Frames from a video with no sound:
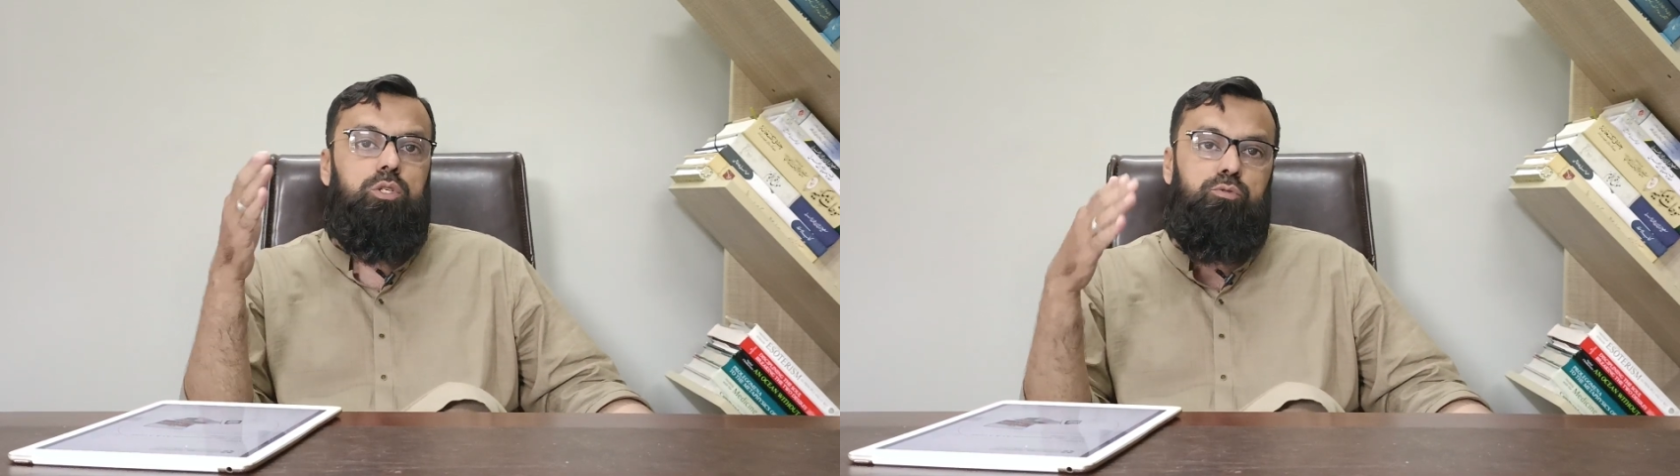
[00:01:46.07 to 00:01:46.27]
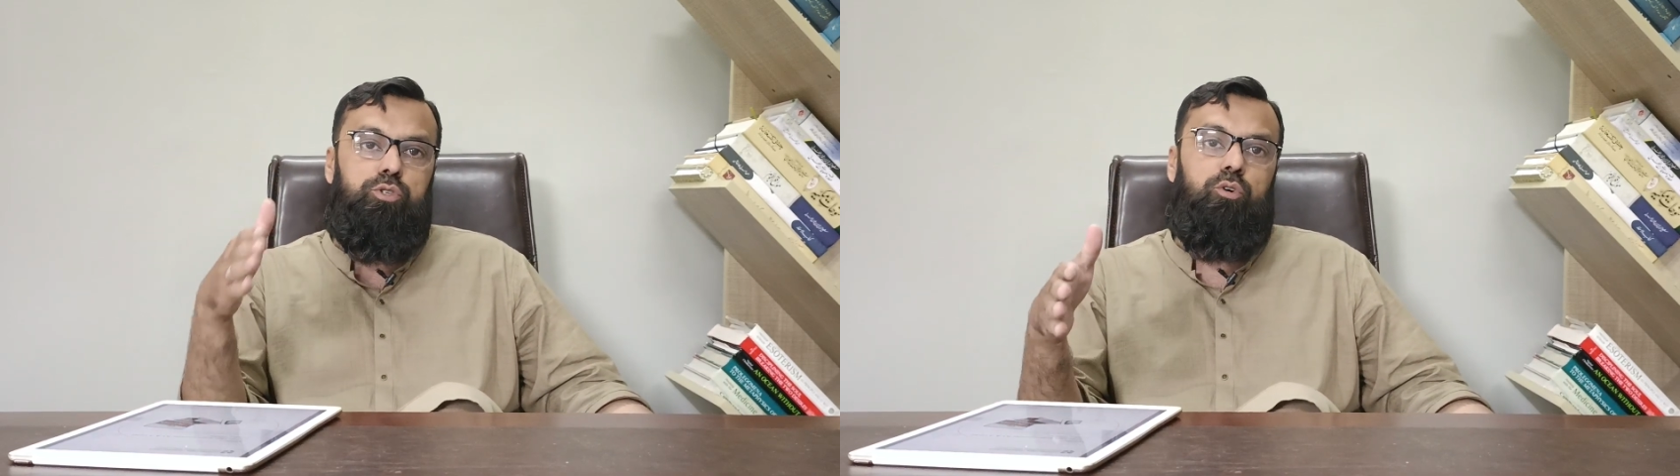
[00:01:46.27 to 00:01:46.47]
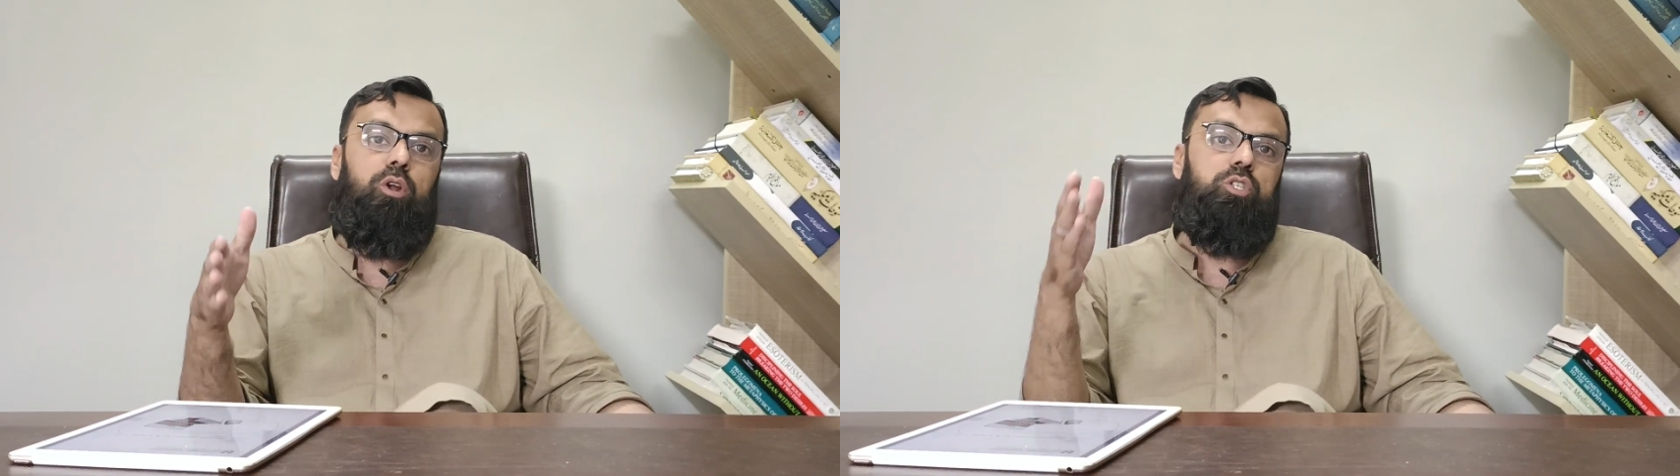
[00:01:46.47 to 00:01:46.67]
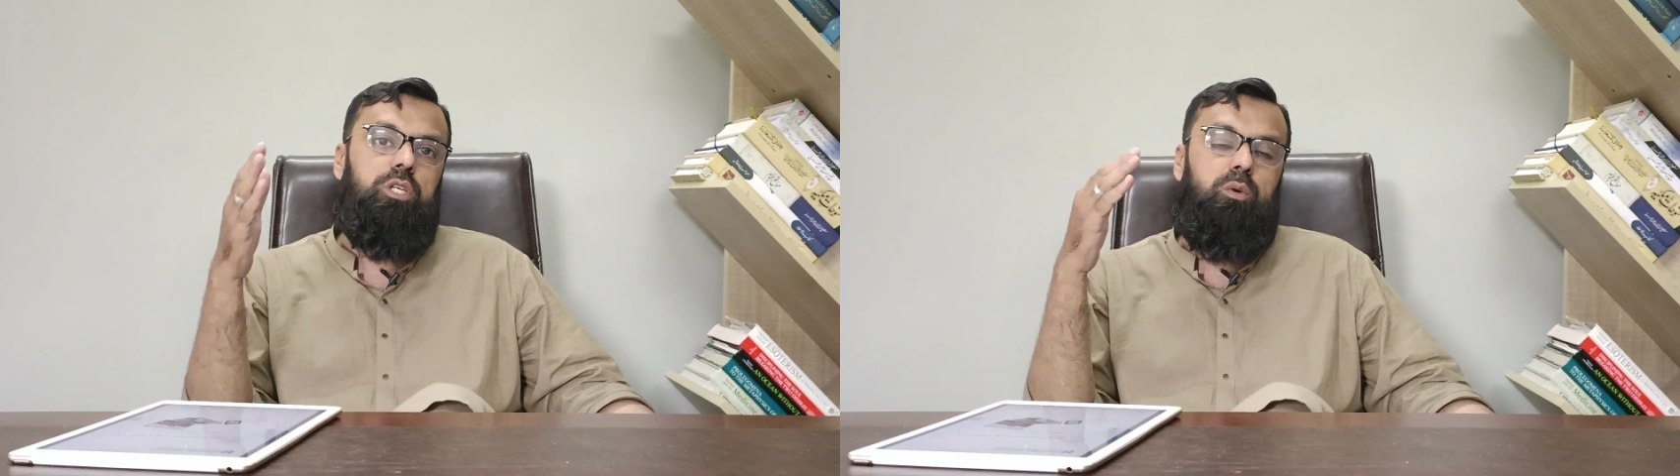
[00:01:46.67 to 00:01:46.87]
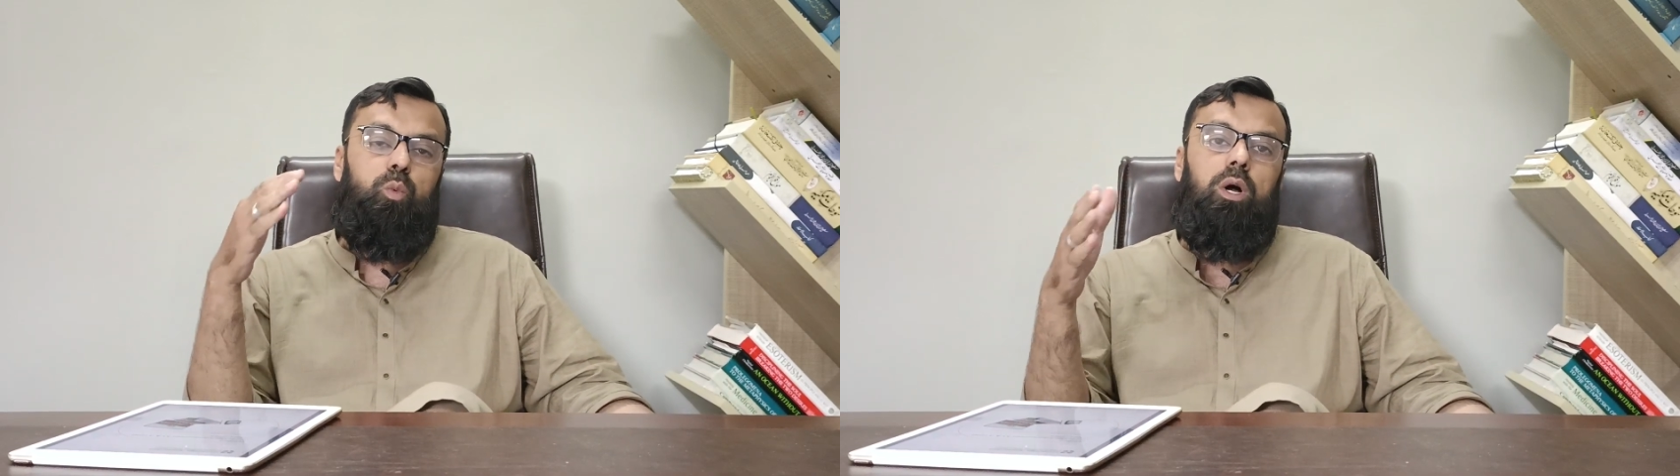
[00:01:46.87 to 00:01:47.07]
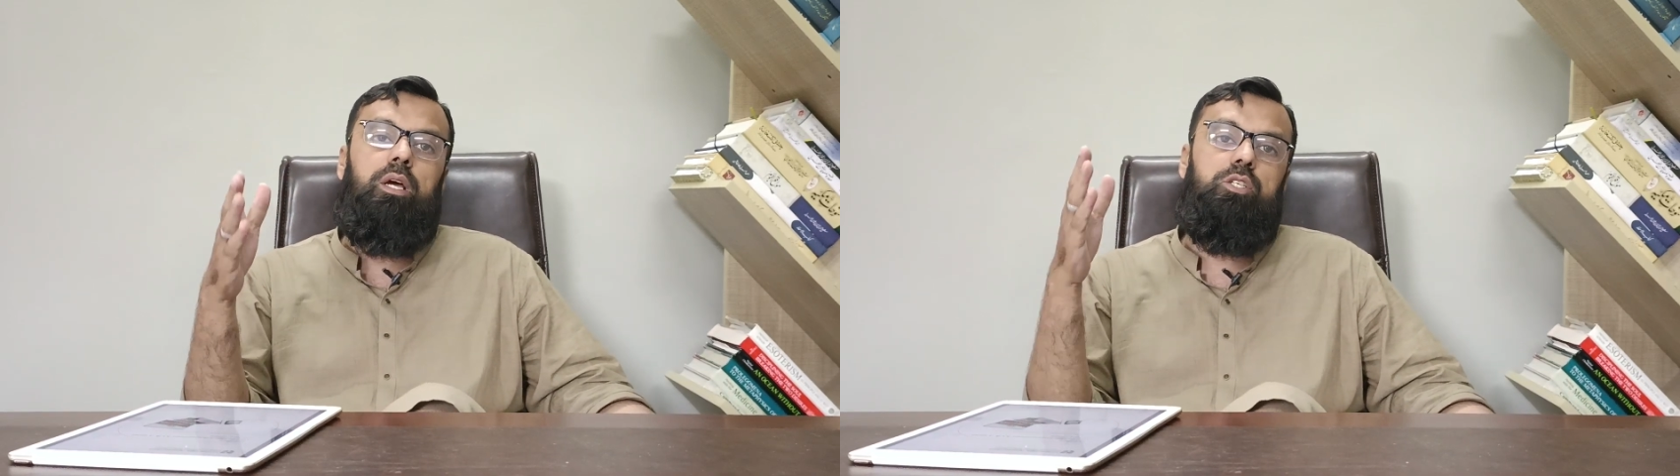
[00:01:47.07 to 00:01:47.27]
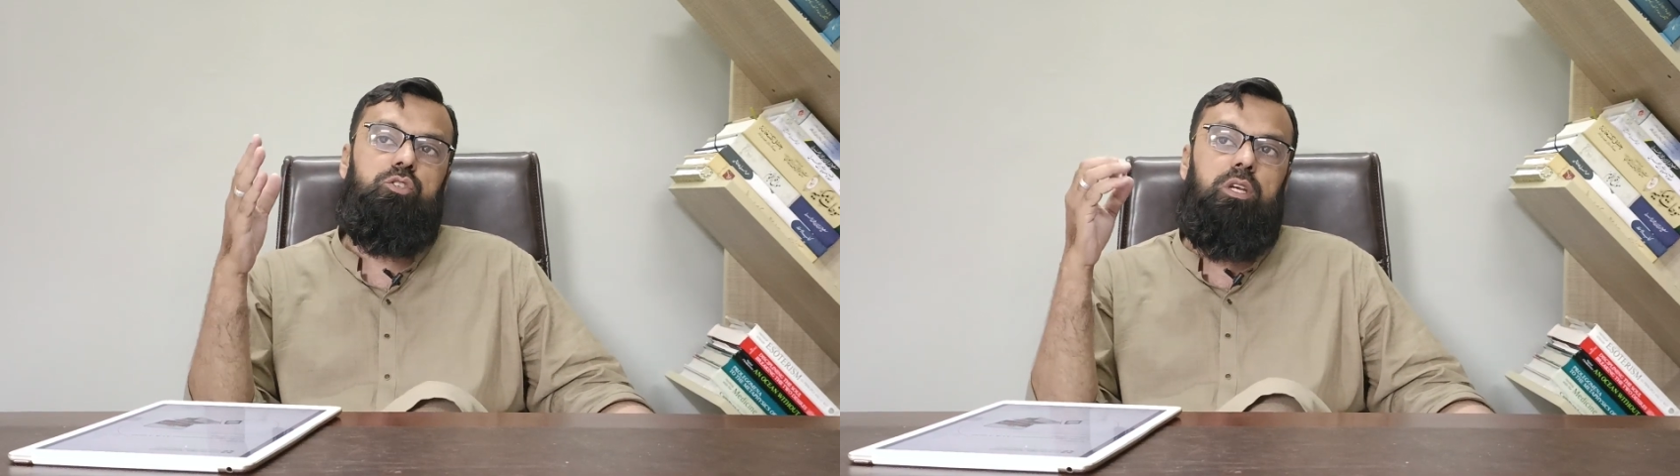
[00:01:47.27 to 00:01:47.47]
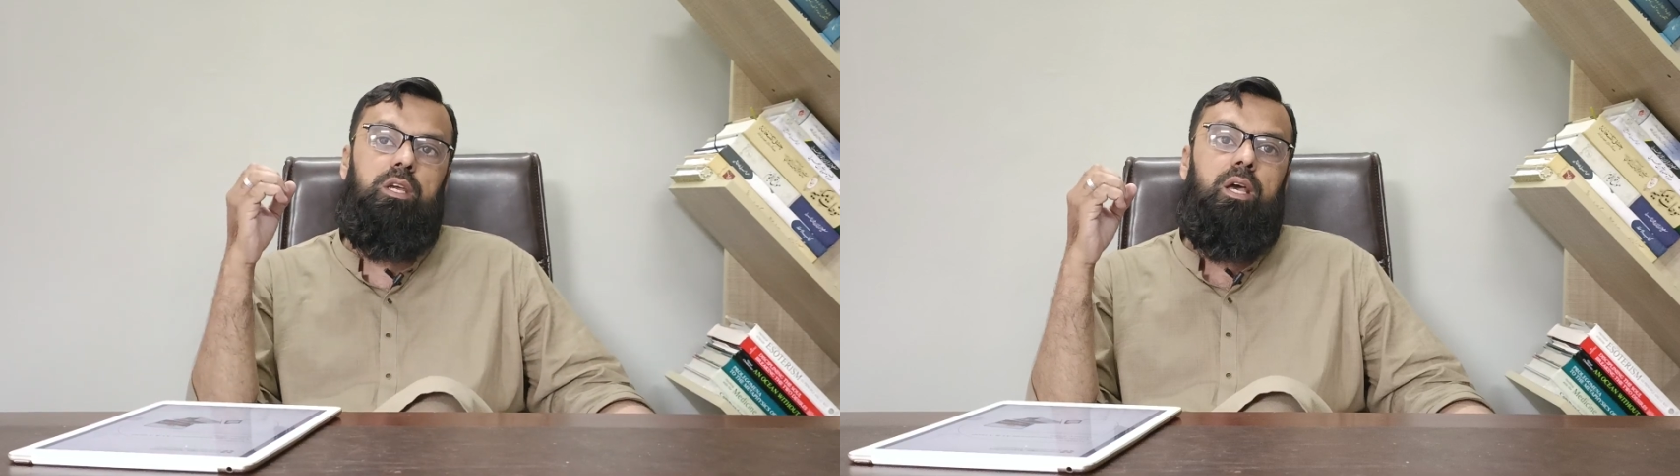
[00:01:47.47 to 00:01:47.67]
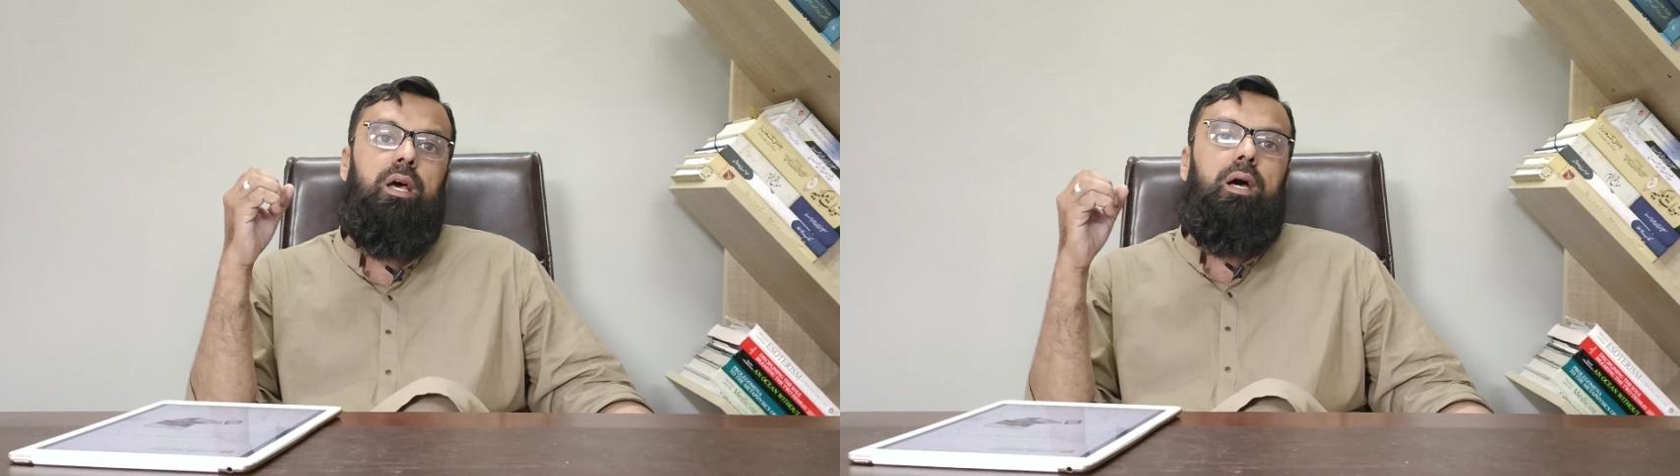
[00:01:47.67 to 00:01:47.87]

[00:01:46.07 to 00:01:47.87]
sociology, world history,